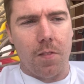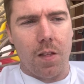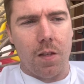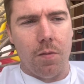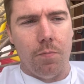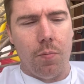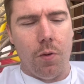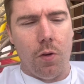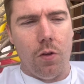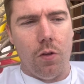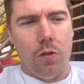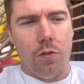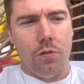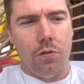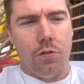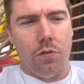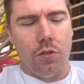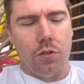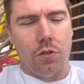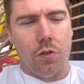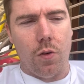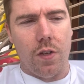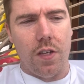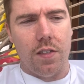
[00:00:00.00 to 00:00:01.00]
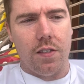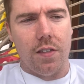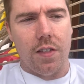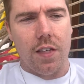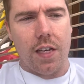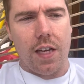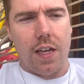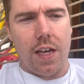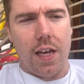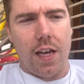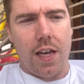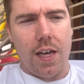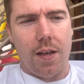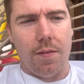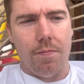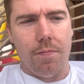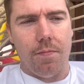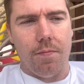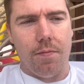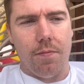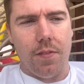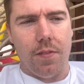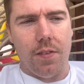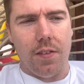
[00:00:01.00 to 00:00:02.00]
but just going into the
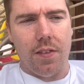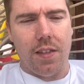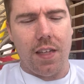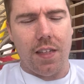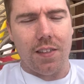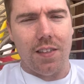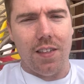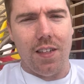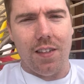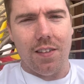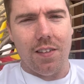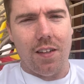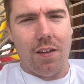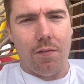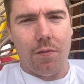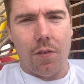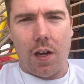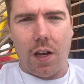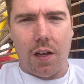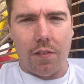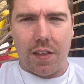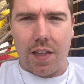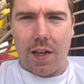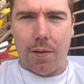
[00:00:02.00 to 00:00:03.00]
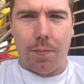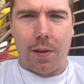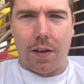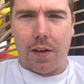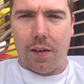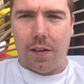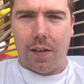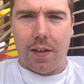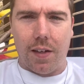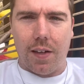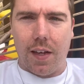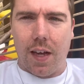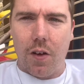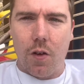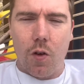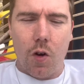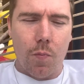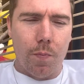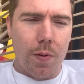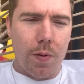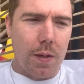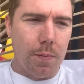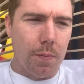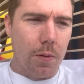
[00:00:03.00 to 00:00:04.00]
game, that's I'm not having that penalty. I know
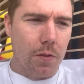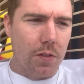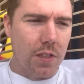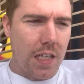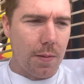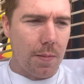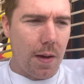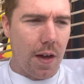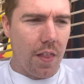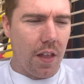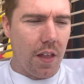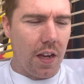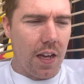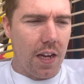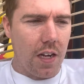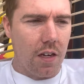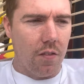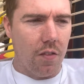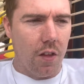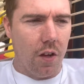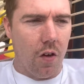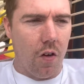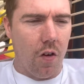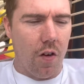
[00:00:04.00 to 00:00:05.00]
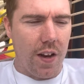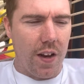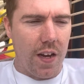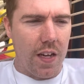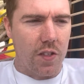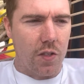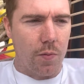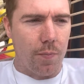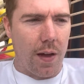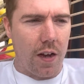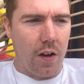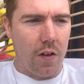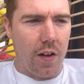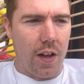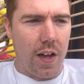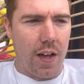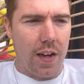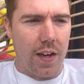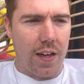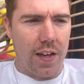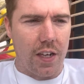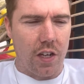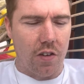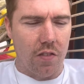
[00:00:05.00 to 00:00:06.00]
people say by the letter of the law it is a penalty, and
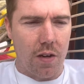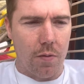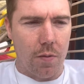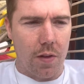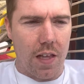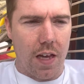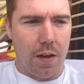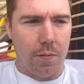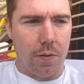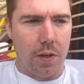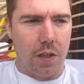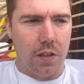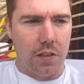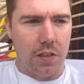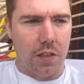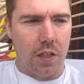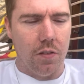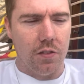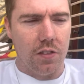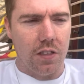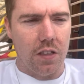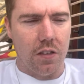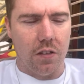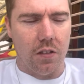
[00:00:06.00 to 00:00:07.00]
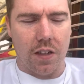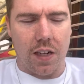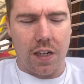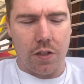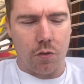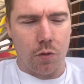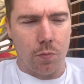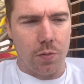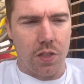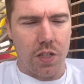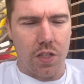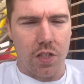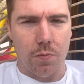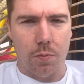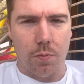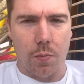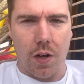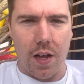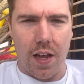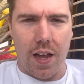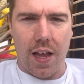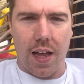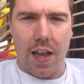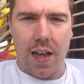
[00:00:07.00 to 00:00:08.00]
I agree with that because his arm's in an unnatural position, but
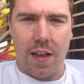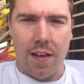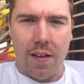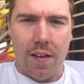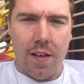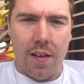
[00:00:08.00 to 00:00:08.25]
A,